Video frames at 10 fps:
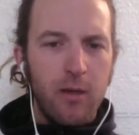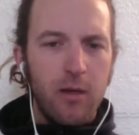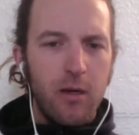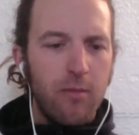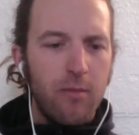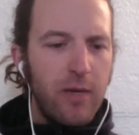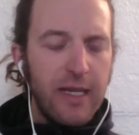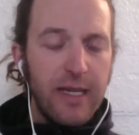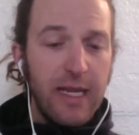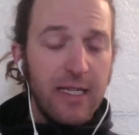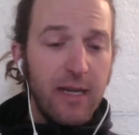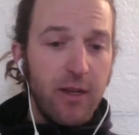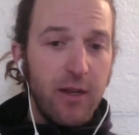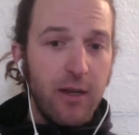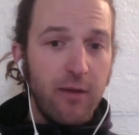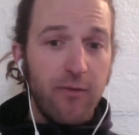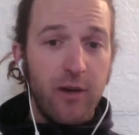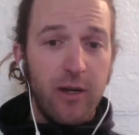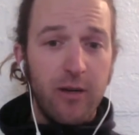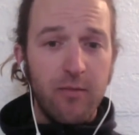Uh, but that's everything
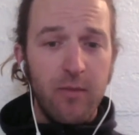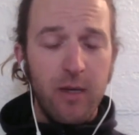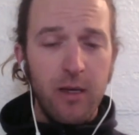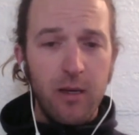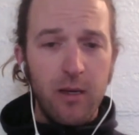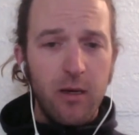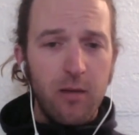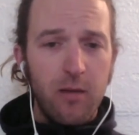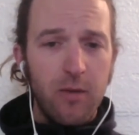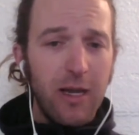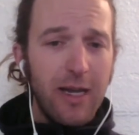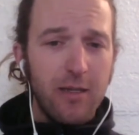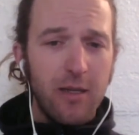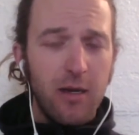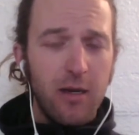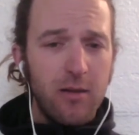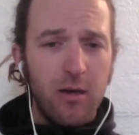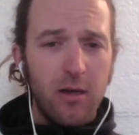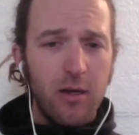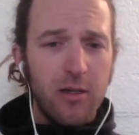from um, Alaska
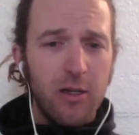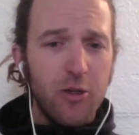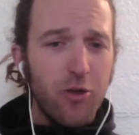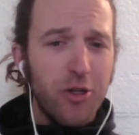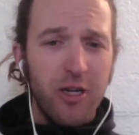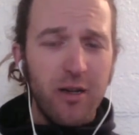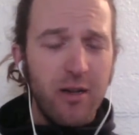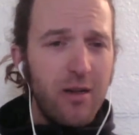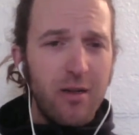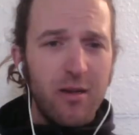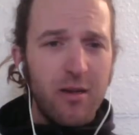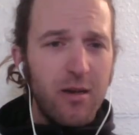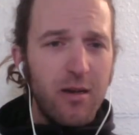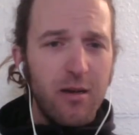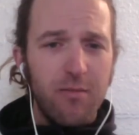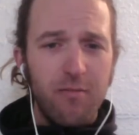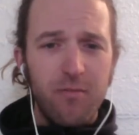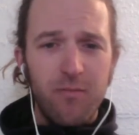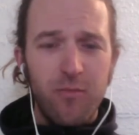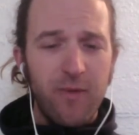uh, to Georgia. Um,
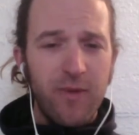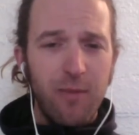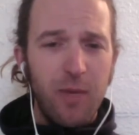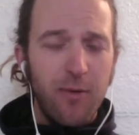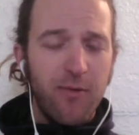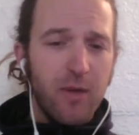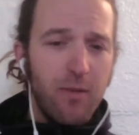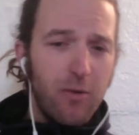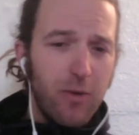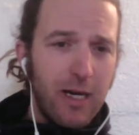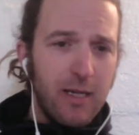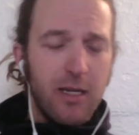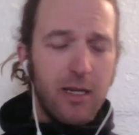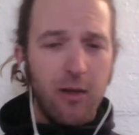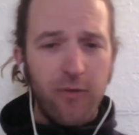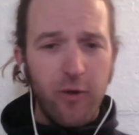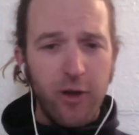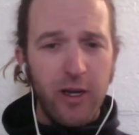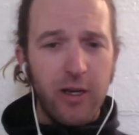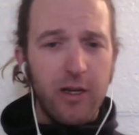We've got people from the Midwest,
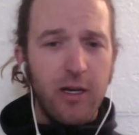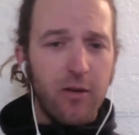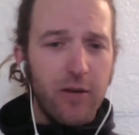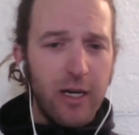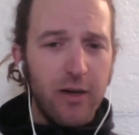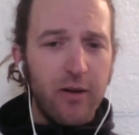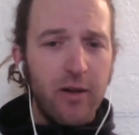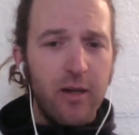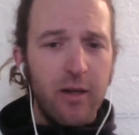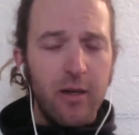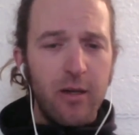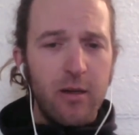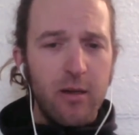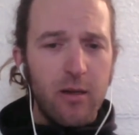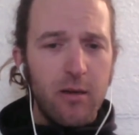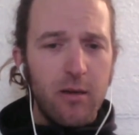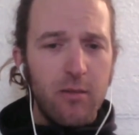California, Colorado. Uh,